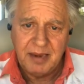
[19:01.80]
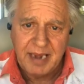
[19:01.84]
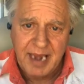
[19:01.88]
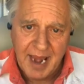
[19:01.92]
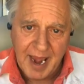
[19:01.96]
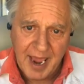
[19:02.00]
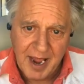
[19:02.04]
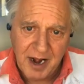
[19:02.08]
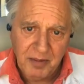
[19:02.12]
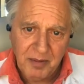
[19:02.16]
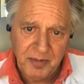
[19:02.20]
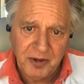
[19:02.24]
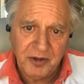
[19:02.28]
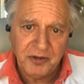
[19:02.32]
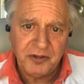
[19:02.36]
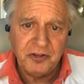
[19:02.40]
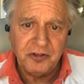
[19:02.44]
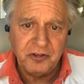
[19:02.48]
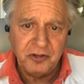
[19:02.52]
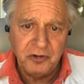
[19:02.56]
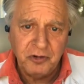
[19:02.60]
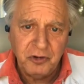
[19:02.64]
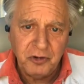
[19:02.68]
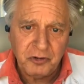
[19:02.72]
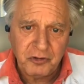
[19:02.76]
cannabis
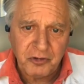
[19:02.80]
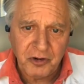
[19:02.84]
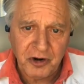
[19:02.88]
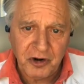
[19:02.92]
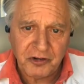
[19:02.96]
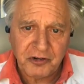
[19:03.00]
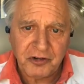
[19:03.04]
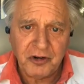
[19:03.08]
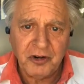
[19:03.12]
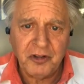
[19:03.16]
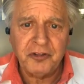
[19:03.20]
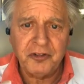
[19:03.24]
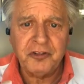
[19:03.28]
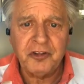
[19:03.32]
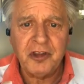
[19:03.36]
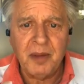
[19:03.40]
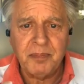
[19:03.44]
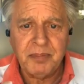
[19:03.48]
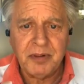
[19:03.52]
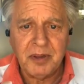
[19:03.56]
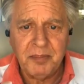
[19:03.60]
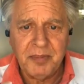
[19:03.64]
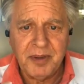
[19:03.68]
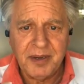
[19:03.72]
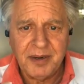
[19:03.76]
is a nutritional
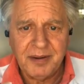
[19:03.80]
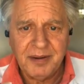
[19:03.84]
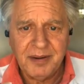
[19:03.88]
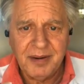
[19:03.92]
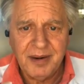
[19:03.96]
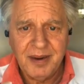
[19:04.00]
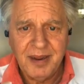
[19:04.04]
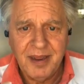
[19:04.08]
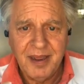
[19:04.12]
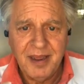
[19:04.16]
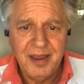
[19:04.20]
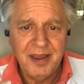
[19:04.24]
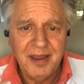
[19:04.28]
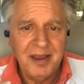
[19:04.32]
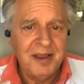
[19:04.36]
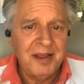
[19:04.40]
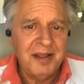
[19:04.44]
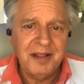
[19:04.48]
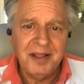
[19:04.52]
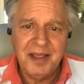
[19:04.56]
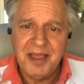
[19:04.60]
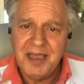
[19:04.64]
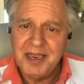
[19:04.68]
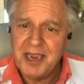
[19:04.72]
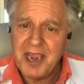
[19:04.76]
supplement.
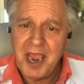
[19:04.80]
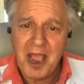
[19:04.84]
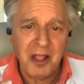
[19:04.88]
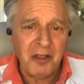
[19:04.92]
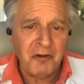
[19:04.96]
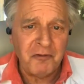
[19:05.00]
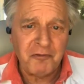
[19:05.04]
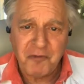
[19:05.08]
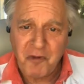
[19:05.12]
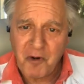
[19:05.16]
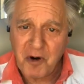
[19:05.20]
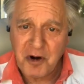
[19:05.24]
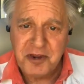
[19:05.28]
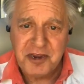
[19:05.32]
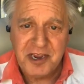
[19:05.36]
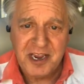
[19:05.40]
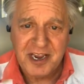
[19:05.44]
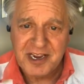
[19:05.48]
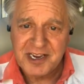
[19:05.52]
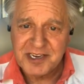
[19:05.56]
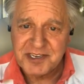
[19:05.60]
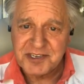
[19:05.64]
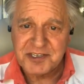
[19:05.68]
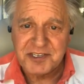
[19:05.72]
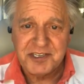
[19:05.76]
In California,
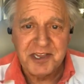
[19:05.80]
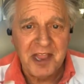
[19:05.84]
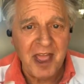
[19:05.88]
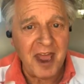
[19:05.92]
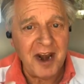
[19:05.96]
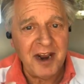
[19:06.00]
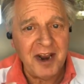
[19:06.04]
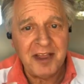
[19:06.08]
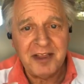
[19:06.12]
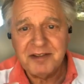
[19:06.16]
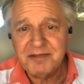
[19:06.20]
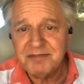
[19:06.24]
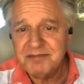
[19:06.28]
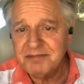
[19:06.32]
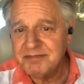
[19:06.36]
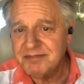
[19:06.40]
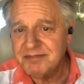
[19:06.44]
it's not a